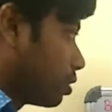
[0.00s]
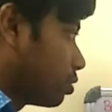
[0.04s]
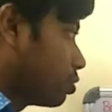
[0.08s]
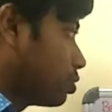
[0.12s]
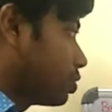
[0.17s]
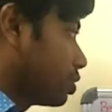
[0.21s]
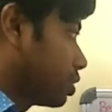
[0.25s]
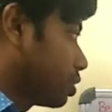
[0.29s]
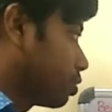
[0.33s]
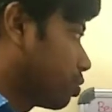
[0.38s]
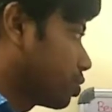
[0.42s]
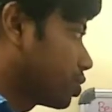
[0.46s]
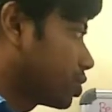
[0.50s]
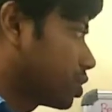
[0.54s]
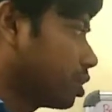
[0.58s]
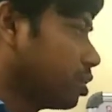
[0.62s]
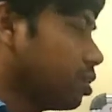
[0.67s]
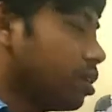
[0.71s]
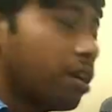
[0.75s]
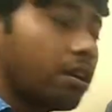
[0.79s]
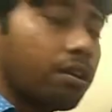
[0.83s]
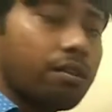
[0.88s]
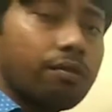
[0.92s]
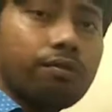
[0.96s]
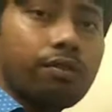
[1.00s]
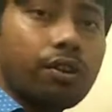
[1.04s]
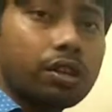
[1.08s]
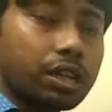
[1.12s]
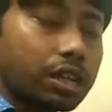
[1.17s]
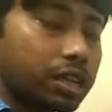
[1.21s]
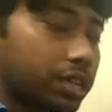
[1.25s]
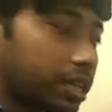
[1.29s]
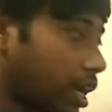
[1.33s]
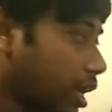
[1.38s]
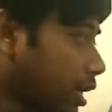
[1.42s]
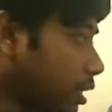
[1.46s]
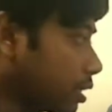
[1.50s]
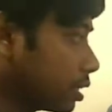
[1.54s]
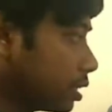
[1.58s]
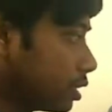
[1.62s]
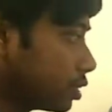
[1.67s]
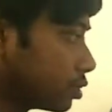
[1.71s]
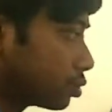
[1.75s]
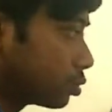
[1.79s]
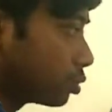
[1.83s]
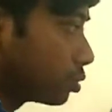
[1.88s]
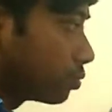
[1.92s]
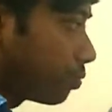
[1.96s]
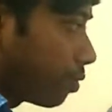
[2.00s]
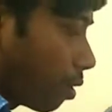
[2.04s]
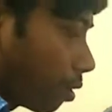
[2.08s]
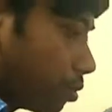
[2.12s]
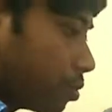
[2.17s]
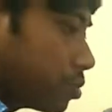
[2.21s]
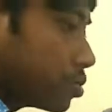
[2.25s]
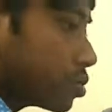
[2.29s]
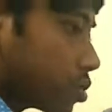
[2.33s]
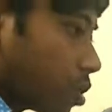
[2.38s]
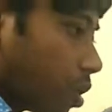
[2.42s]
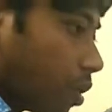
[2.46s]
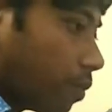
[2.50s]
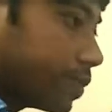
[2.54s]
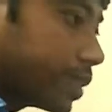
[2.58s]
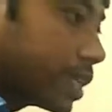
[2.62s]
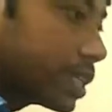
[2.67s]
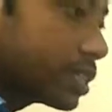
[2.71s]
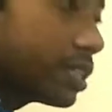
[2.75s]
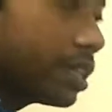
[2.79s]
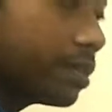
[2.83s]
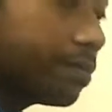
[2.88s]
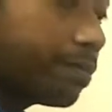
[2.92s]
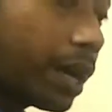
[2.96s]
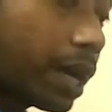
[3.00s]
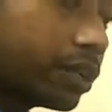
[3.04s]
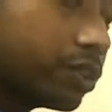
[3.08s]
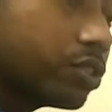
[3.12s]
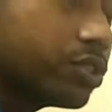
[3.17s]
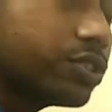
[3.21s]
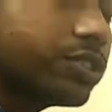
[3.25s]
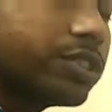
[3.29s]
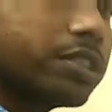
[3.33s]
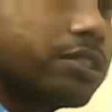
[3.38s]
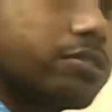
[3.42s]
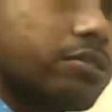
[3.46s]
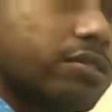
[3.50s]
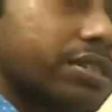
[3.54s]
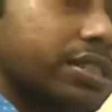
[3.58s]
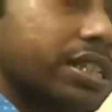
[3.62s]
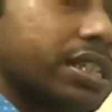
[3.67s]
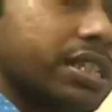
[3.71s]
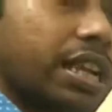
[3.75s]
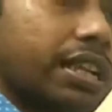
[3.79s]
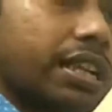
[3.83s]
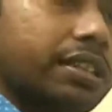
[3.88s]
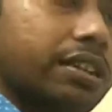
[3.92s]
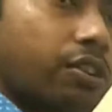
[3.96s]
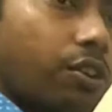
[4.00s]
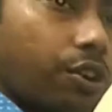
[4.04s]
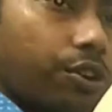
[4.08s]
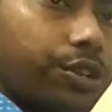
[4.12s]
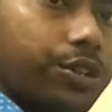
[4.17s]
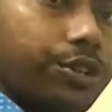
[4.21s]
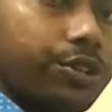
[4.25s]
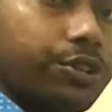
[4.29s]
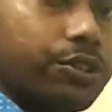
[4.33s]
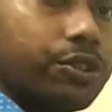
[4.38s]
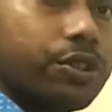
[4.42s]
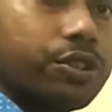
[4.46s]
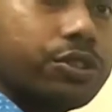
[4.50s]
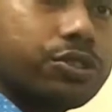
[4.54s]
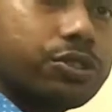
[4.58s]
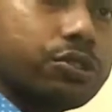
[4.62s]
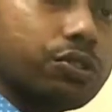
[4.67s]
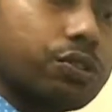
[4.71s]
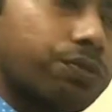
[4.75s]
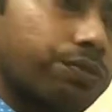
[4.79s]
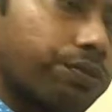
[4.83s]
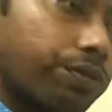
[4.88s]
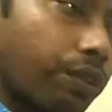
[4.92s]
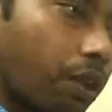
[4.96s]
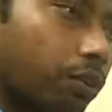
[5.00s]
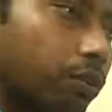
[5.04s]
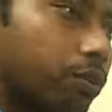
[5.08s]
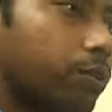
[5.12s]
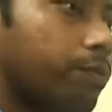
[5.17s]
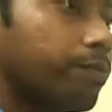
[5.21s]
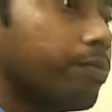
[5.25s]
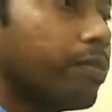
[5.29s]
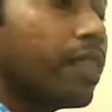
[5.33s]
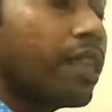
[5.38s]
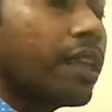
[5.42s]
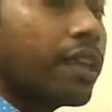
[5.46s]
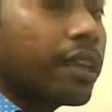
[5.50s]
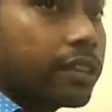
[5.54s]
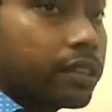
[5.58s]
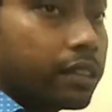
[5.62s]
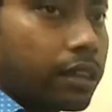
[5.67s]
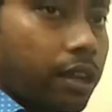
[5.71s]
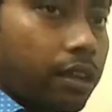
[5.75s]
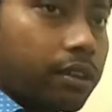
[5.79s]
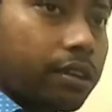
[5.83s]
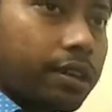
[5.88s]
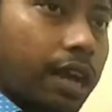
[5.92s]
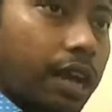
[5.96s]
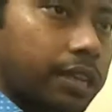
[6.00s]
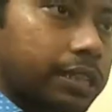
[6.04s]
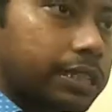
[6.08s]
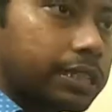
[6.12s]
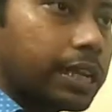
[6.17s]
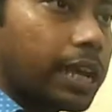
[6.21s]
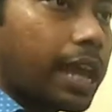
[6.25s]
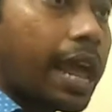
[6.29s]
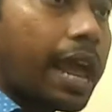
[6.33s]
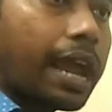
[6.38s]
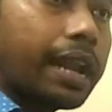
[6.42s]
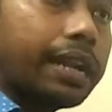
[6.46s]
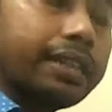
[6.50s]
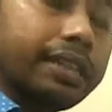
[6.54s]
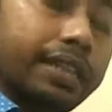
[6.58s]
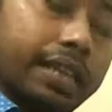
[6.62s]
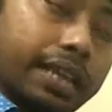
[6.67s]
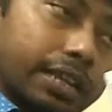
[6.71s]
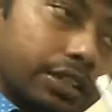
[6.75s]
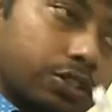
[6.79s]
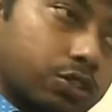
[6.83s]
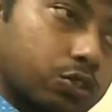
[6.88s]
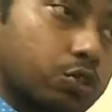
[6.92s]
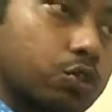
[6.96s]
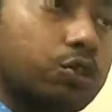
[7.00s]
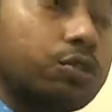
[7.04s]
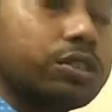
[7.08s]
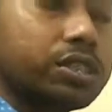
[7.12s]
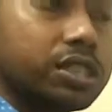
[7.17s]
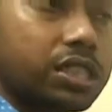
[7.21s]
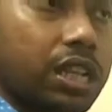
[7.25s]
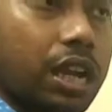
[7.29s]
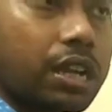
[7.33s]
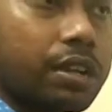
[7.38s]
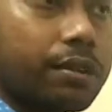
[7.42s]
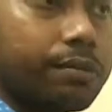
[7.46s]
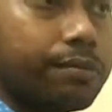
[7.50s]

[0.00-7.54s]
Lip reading: Bernoulli's equation for the duct. It should follow. So obviously Bernoulli's equation and the quantity table should follow the duct, and there should